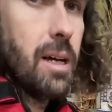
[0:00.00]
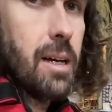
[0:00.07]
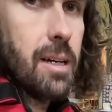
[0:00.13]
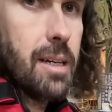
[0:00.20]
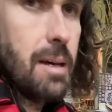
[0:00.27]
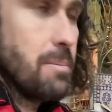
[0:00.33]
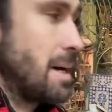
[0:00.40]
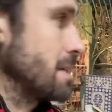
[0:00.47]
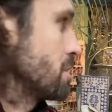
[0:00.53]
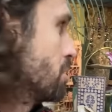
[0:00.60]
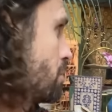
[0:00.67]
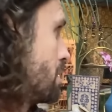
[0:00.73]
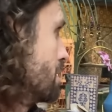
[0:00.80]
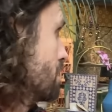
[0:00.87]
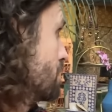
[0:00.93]
uh, get back to
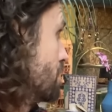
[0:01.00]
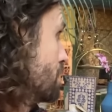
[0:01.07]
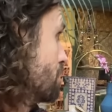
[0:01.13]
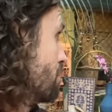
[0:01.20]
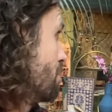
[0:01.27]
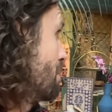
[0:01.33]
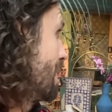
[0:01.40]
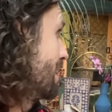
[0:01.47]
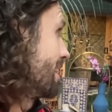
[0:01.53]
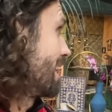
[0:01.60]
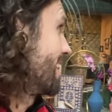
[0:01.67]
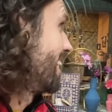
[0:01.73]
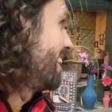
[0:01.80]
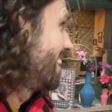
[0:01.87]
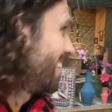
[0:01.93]
you with a decision we've made
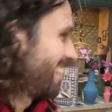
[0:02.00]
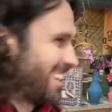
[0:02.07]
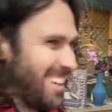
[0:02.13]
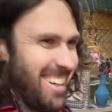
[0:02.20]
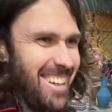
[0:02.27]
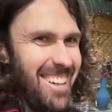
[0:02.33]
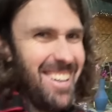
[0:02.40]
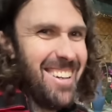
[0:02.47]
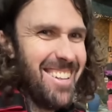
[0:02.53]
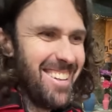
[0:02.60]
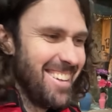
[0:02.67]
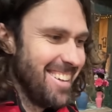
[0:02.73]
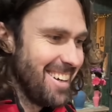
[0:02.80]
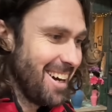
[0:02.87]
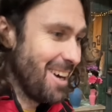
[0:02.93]
later.
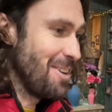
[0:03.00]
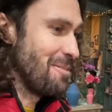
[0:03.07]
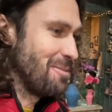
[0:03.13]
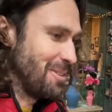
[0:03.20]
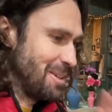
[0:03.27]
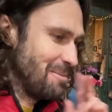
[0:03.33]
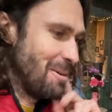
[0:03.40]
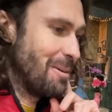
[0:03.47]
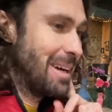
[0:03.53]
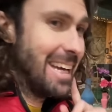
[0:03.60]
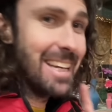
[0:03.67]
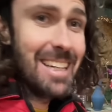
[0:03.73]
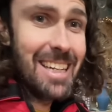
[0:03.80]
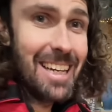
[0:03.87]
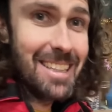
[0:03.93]
Hopefully. Hopefully, but we're
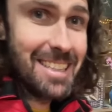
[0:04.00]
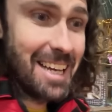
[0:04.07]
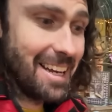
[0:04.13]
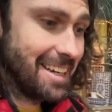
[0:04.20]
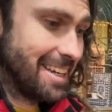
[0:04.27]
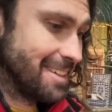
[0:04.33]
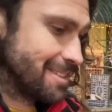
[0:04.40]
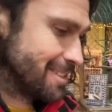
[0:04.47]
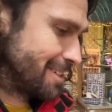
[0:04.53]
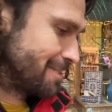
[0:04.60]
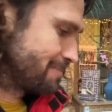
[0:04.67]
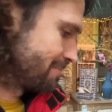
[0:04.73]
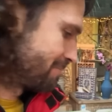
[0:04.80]
getting kicked out now, so